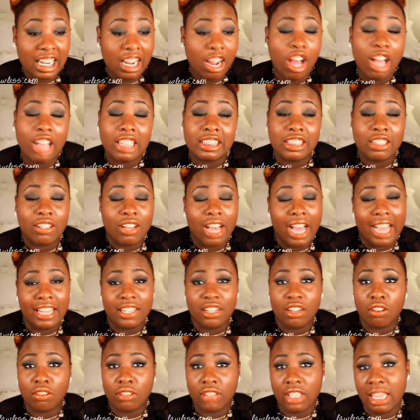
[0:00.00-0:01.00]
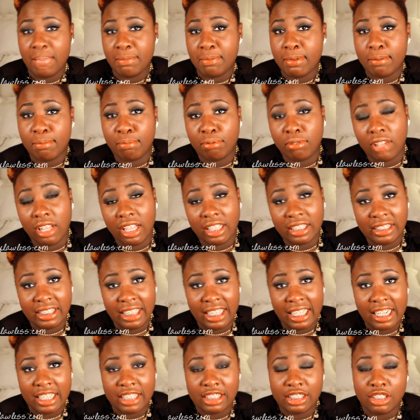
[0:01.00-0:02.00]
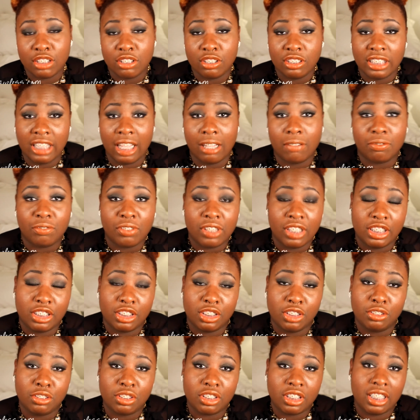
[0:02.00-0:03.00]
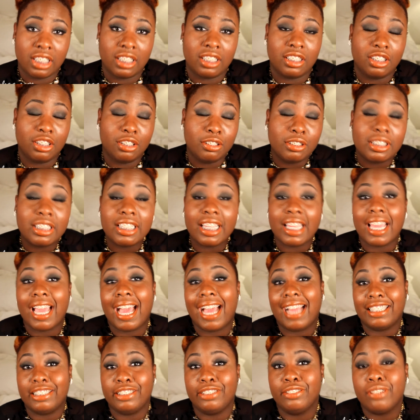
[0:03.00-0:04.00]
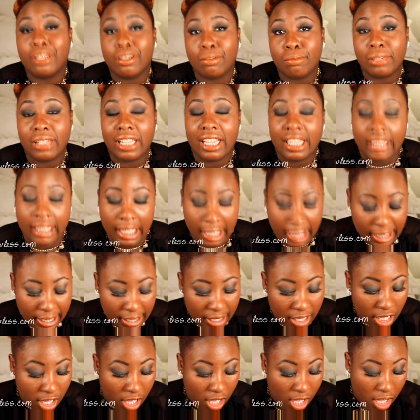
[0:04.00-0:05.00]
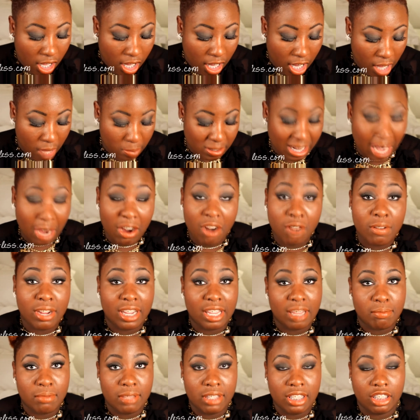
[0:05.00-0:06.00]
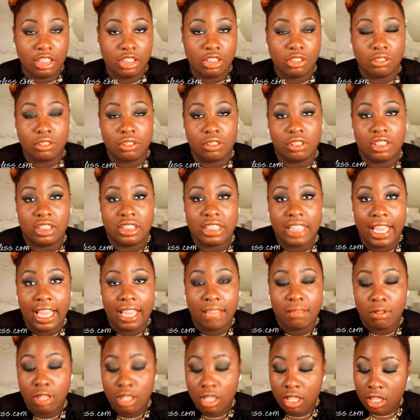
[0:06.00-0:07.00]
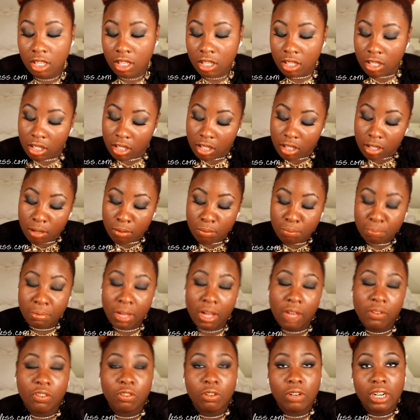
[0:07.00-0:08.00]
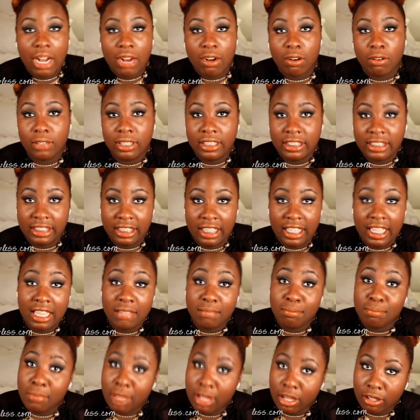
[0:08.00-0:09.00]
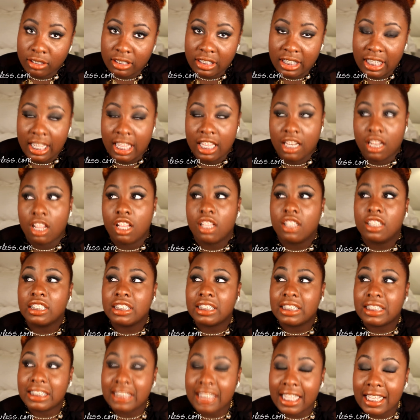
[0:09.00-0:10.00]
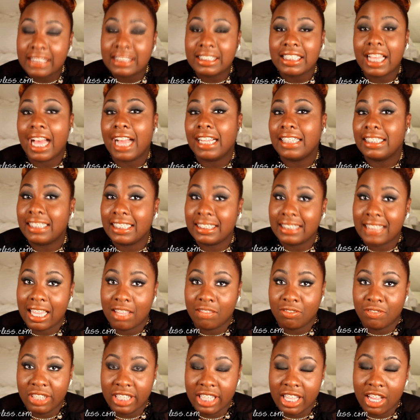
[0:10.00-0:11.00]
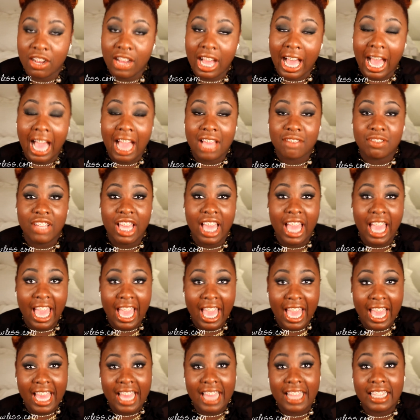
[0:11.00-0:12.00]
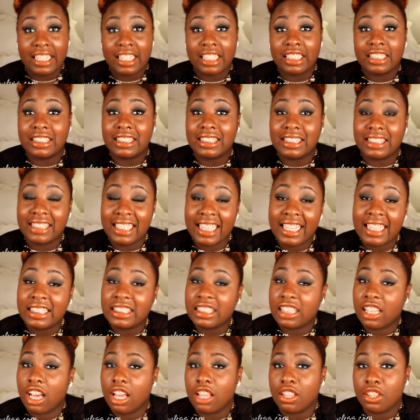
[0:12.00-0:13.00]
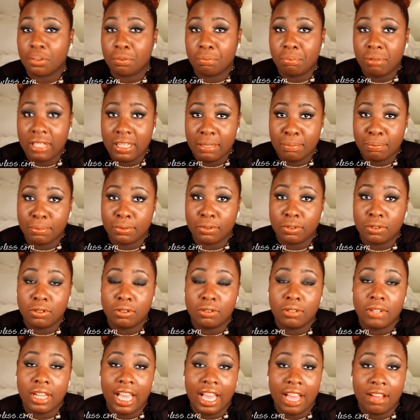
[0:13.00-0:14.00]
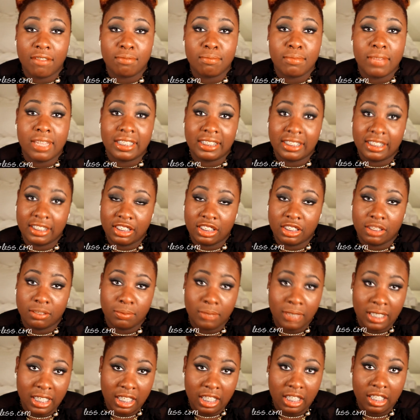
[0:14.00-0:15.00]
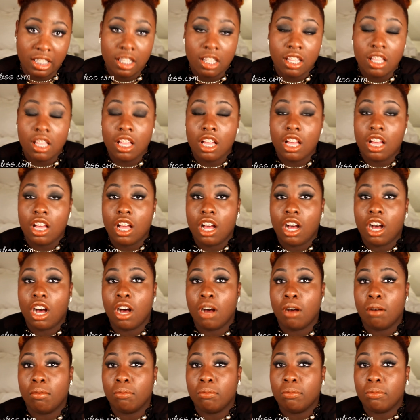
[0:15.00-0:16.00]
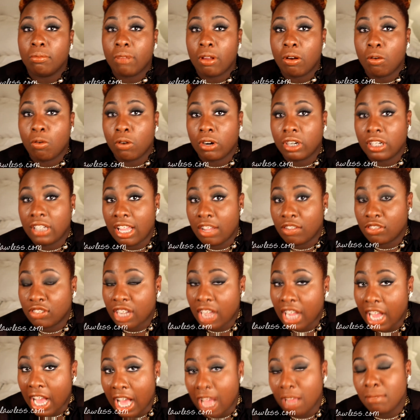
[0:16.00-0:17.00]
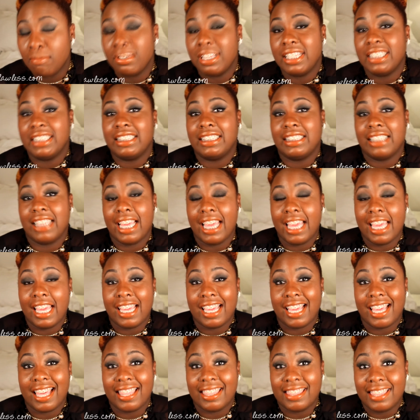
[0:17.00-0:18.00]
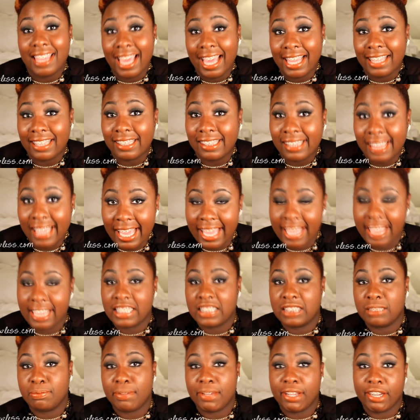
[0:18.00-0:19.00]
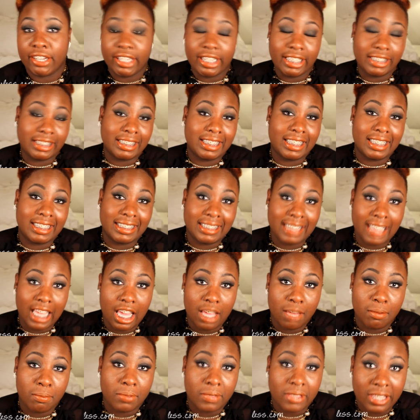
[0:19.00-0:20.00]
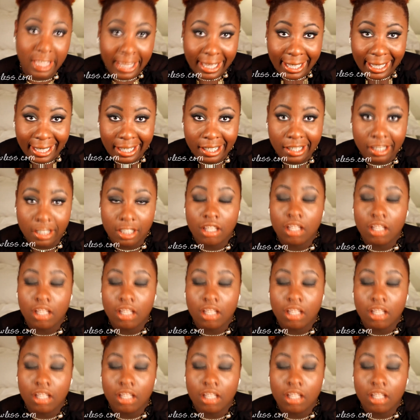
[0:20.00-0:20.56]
And also, I don't keep it plugged in. As soon as I'm finished using it, I do unplug it, and I would recommend that you do the same. But for whatever reason, it melted. Since I did that video, I've had 6 other people who have messaged me or left comments saying that they experienced the same thing.